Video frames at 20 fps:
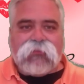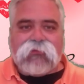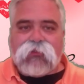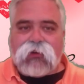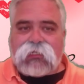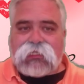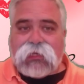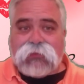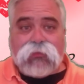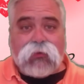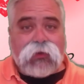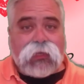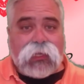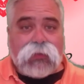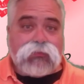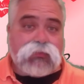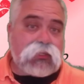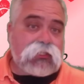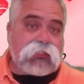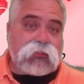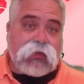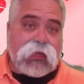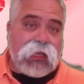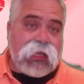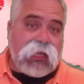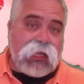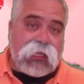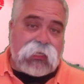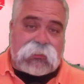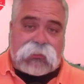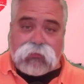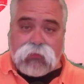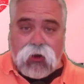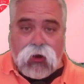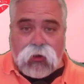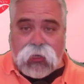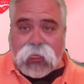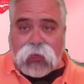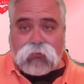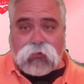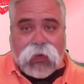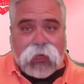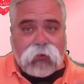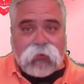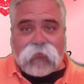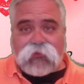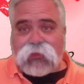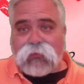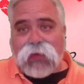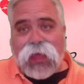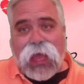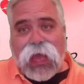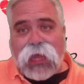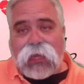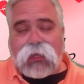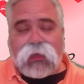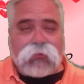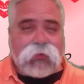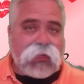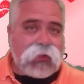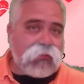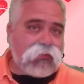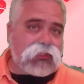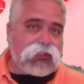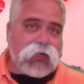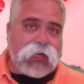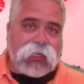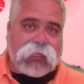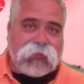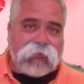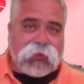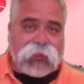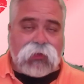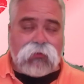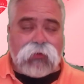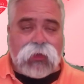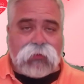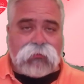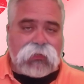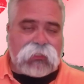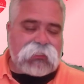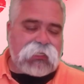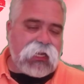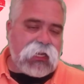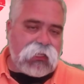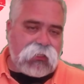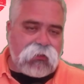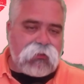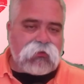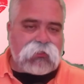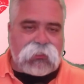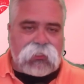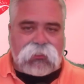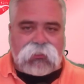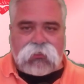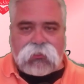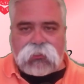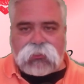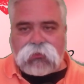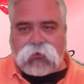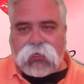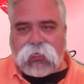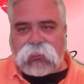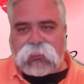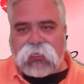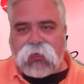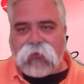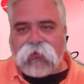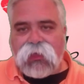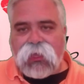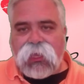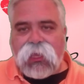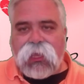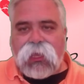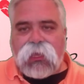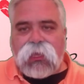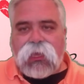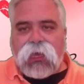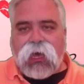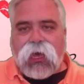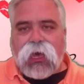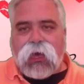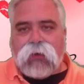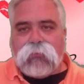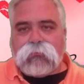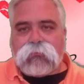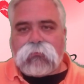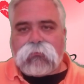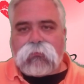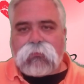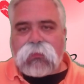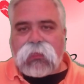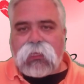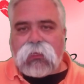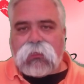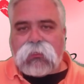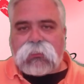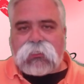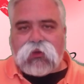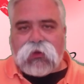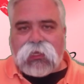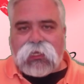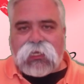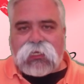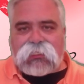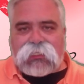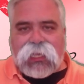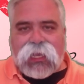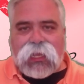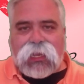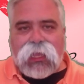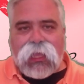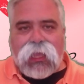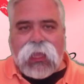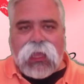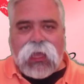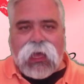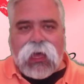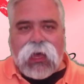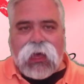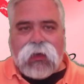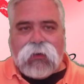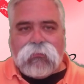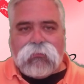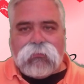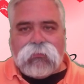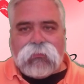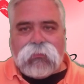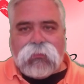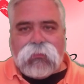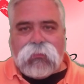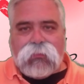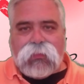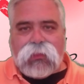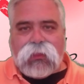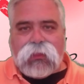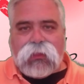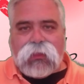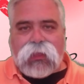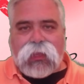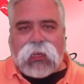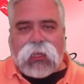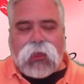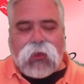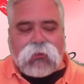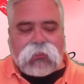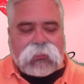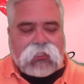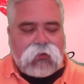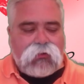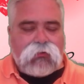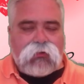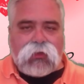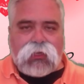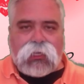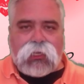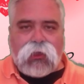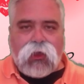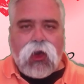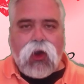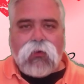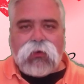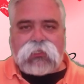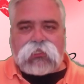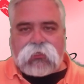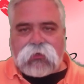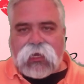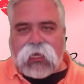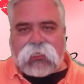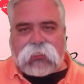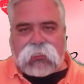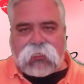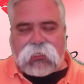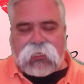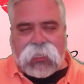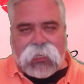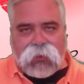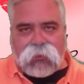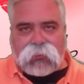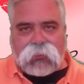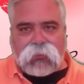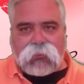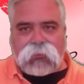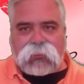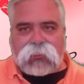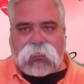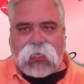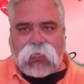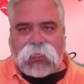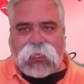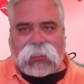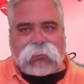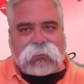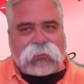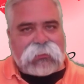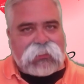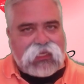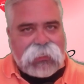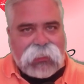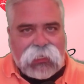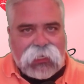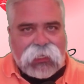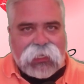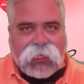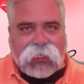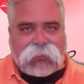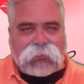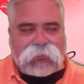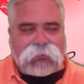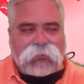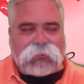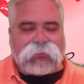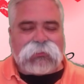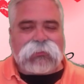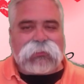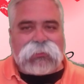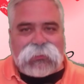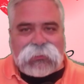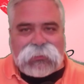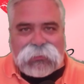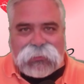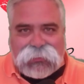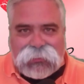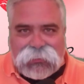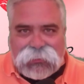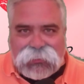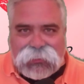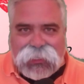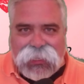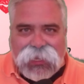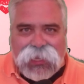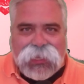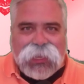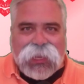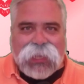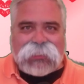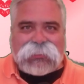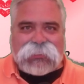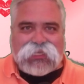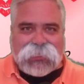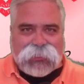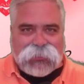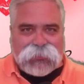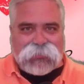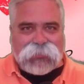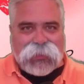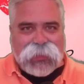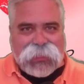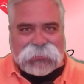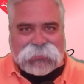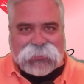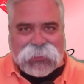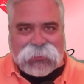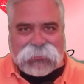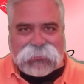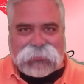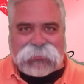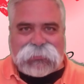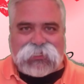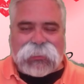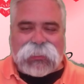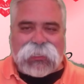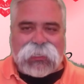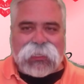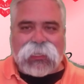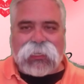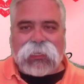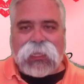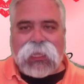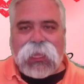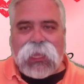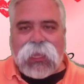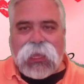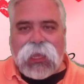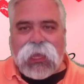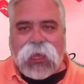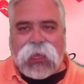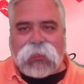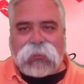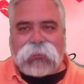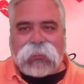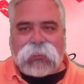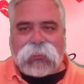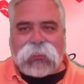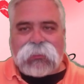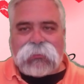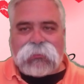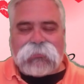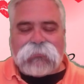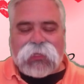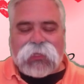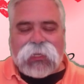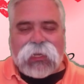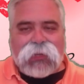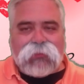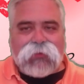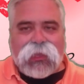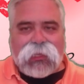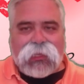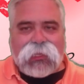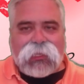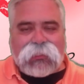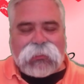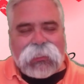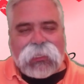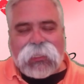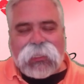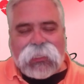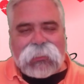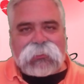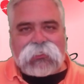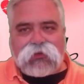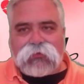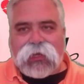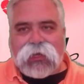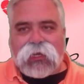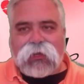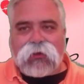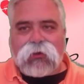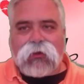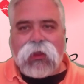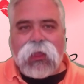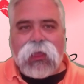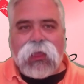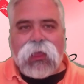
For example, he portrays a party right off the bat. I mean, I don't try to give anything away, but it kind of goes into the story itself. So he does that. And he also, he always creates characters that titillate. I titter as I titillate. But anyway, he titillates the reader.